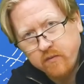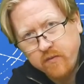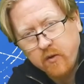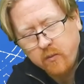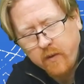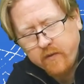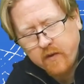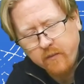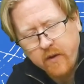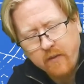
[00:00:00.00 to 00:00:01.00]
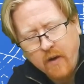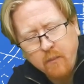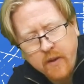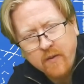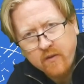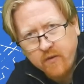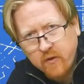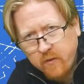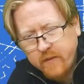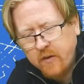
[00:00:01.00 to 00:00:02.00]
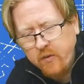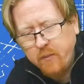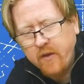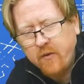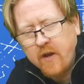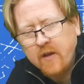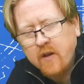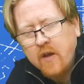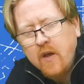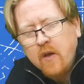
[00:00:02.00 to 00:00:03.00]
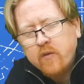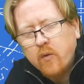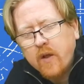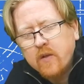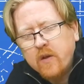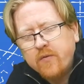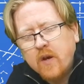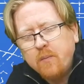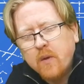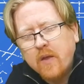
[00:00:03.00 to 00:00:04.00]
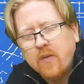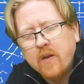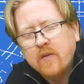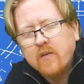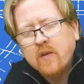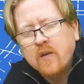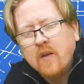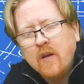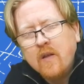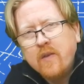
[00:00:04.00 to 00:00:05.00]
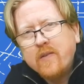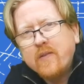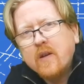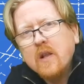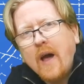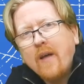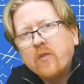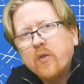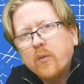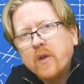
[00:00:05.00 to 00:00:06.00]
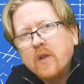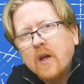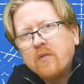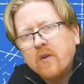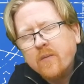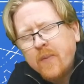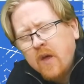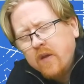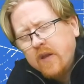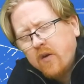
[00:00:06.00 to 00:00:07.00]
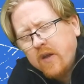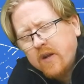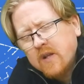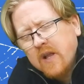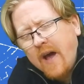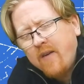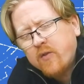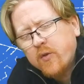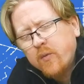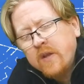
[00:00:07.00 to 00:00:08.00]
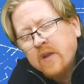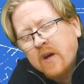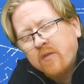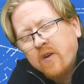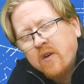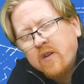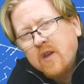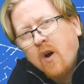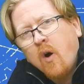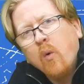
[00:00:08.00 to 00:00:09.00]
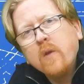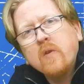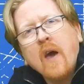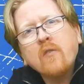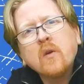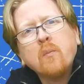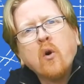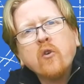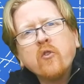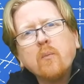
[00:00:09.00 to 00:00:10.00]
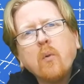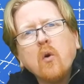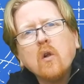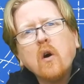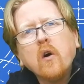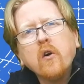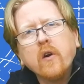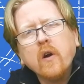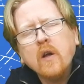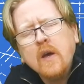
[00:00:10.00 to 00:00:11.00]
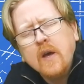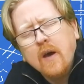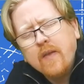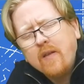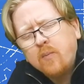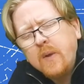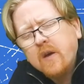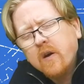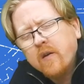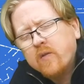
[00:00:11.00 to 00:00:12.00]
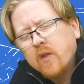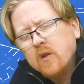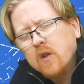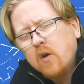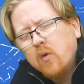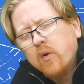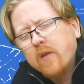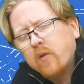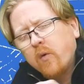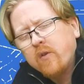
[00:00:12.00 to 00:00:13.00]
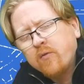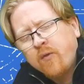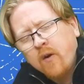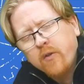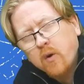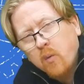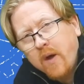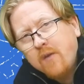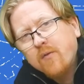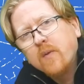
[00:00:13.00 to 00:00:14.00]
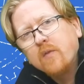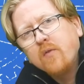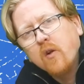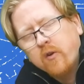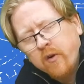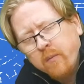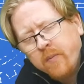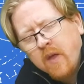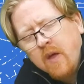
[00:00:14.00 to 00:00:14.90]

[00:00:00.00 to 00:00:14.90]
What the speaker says: fulcrum wants to come right up. I'll pin the fulcrum down with my other hand. So when I lift up like this is a class 3 lever. Now in a class 3 lever, you always have to push or pull harder. And that's because the load is always farther away from the fulcrum